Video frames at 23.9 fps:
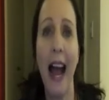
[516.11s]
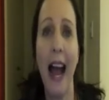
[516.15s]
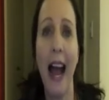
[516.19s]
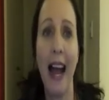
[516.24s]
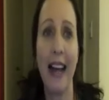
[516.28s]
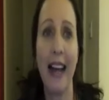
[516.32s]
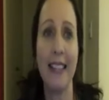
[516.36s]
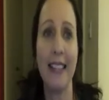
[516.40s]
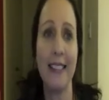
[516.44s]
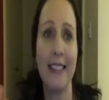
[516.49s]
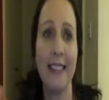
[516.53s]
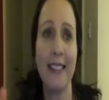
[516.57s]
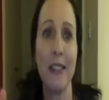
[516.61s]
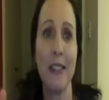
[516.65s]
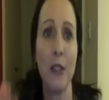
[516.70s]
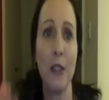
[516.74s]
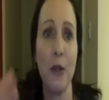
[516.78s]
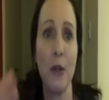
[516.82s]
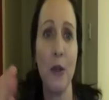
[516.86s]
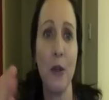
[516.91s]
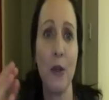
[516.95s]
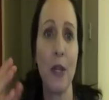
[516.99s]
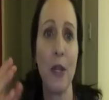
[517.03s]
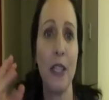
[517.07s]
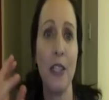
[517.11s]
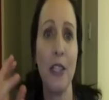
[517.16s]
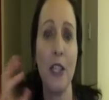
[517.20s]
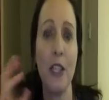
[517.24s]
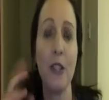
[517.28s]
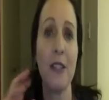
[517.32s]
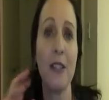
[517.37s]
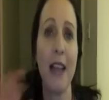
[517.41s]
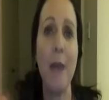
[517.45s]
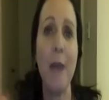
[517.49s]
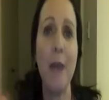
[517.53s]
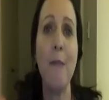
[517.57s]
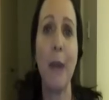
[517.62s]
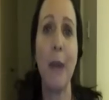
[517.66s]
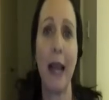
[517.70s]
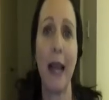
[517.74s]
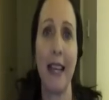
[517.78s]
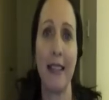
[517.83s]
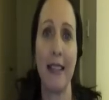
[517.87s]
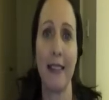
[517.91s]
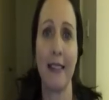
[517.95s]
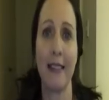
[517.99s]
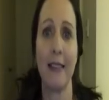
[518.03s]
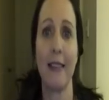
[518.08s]
and you can use
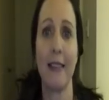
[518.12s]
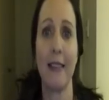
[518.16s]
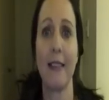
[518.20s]
templates.